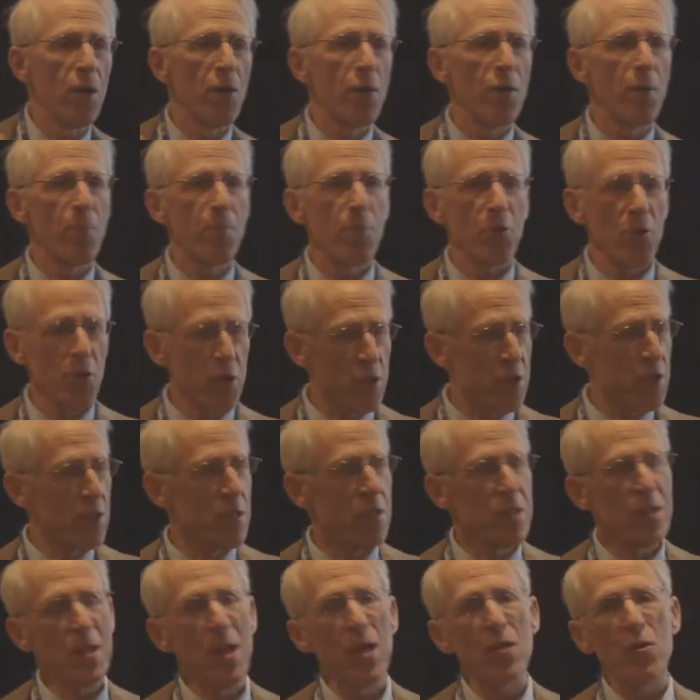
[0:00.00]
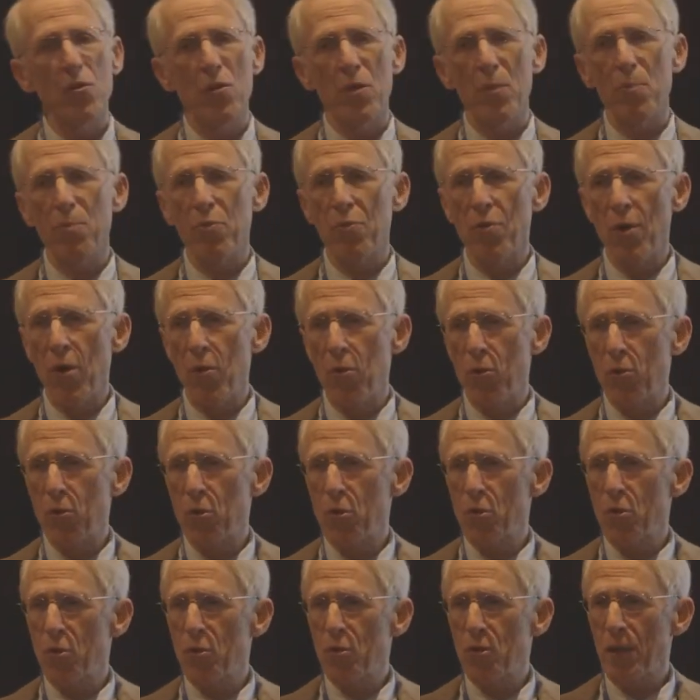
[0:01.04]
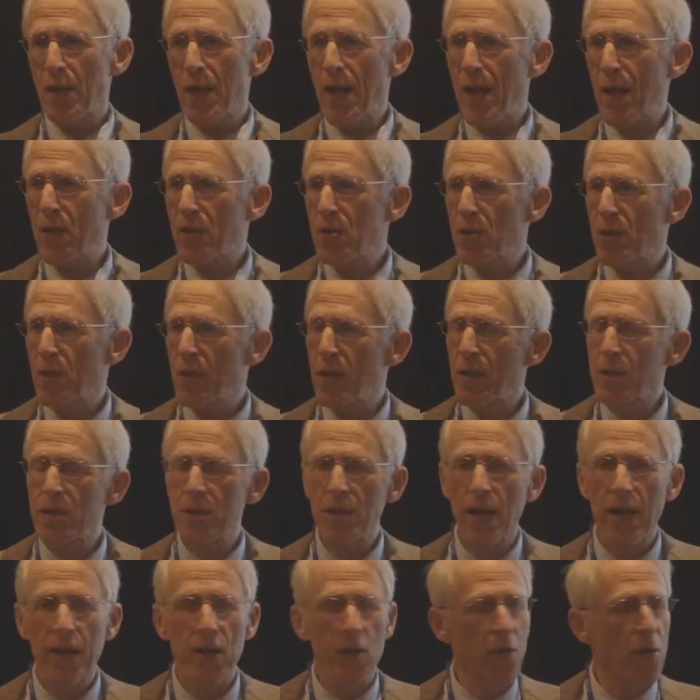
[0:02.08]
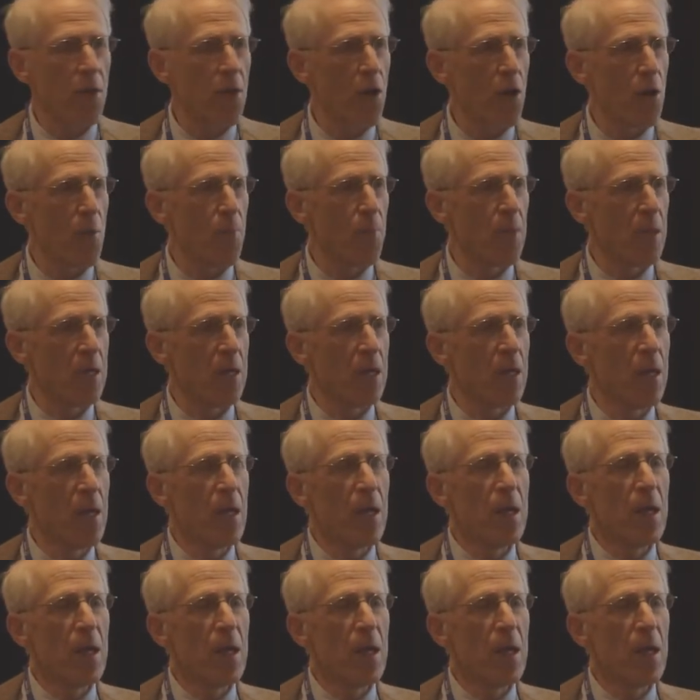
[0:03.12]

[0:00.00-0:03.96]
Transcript: the person-centered approach to counseling and psychotherapy